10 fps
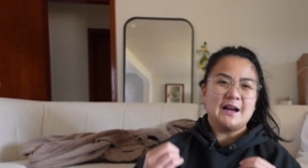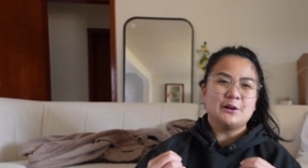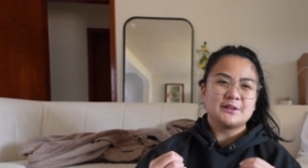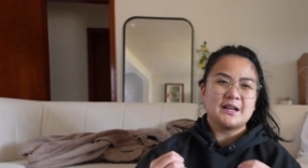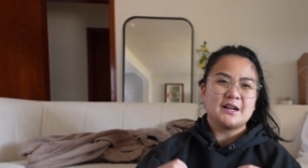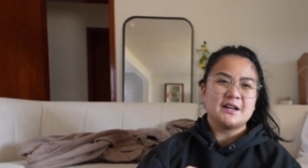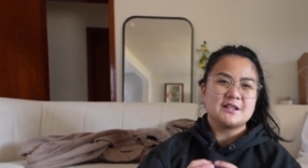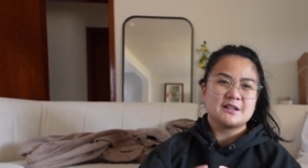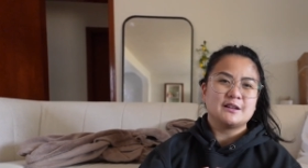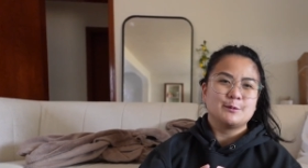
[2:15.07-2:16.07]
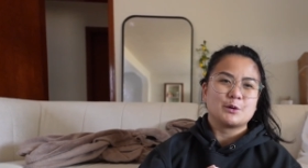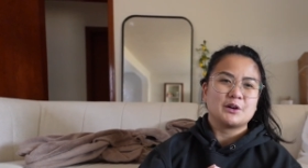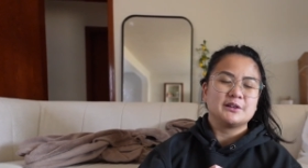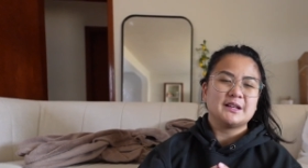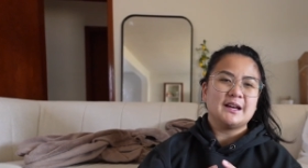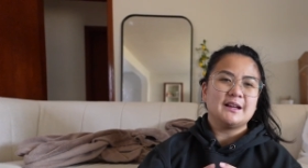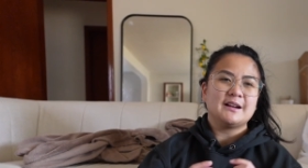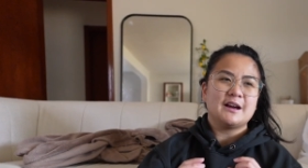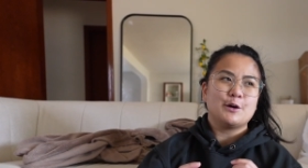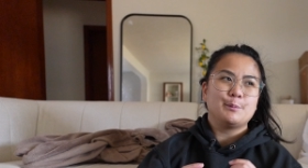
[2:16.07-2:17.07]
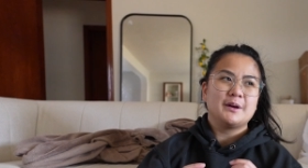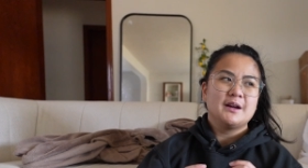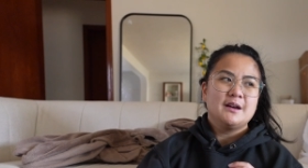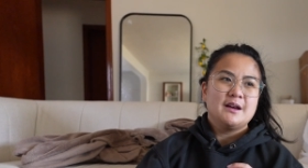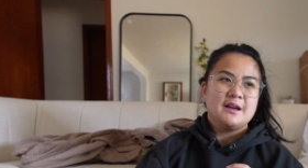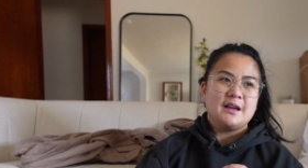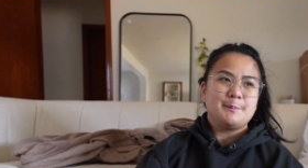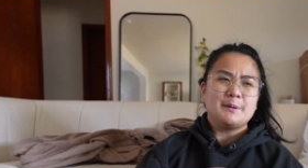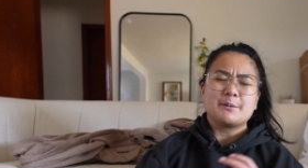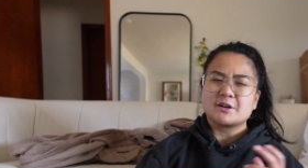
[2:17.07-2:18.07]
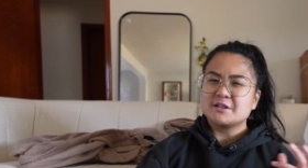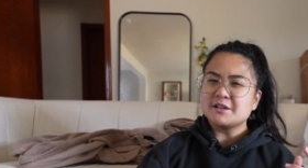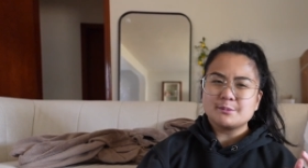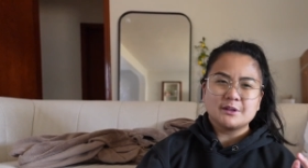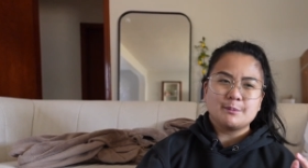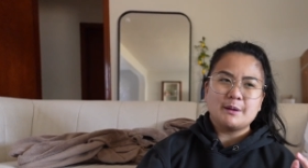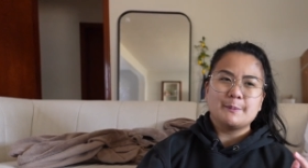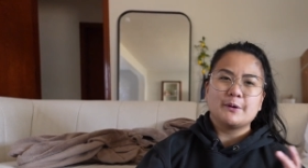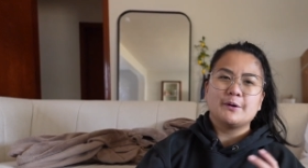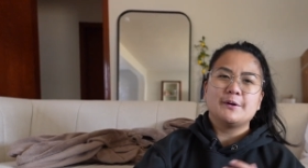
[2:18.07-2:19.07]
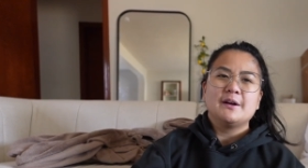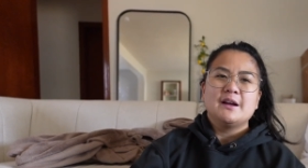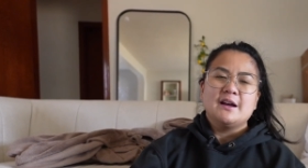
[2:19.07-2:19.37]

out there into the world and help it be more accessible to people,